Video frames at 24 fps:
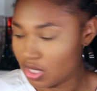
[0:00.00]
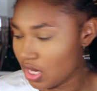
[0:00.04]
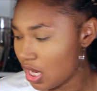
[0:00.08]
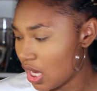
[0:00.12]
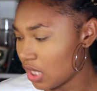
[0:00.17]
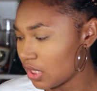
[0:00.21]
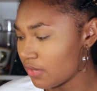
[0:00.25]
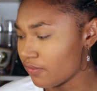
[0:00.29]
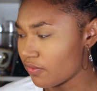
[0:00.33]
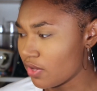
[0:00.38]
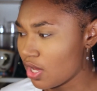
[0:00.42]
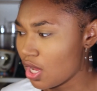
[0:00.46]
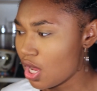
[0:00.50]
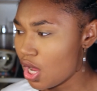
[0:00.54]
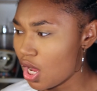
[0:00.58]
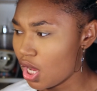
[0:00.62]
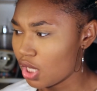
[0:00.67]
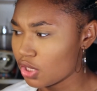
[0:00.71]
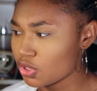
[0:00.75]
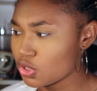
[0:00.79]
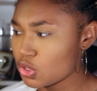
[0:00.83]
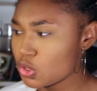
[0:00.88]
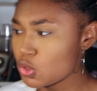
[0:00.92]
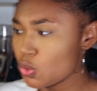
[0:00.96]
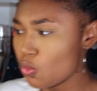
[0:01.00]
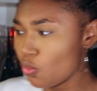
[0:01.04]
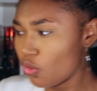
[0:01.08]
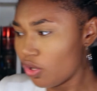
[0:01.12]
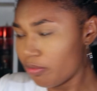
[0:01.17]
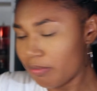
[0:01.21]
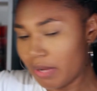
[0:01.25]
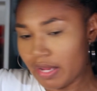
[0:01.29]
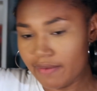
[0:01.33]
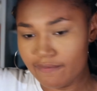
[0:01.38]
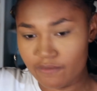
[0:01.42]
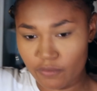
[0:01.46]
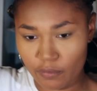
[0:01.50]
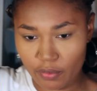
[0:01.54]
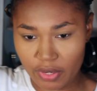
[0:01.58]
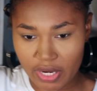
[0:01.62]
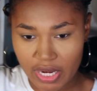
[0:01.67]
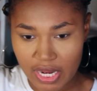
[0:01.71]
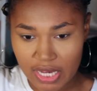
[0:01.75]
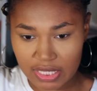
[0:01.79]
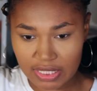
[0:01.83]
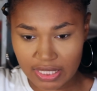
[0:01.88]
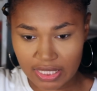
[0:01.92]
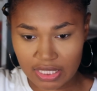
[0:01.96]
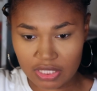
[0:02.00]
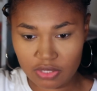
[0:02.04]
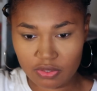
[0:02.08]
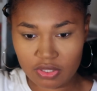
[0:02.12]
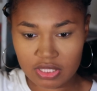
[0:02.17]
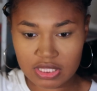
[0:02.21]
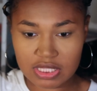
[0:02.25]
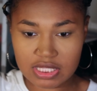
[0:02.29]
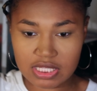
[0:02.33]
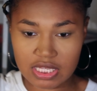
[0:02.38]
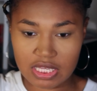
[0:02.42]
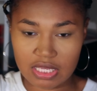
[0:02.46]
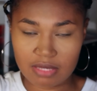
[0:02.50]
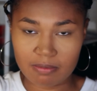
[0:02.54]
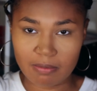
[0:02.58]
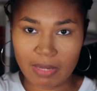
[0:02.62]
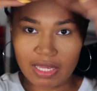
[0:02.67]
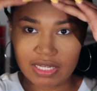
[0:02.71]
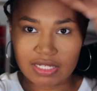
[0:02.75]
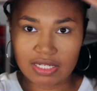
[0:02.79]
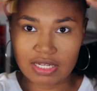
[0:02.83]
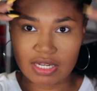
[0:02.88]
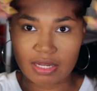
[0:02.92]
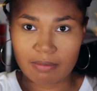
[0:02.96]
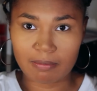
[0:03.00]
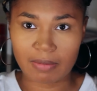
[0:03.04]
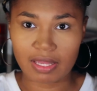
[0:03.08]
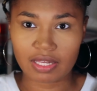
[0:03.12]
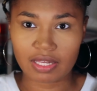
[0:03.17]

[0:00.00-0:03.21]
kind of contour my forehead. Like you can see, my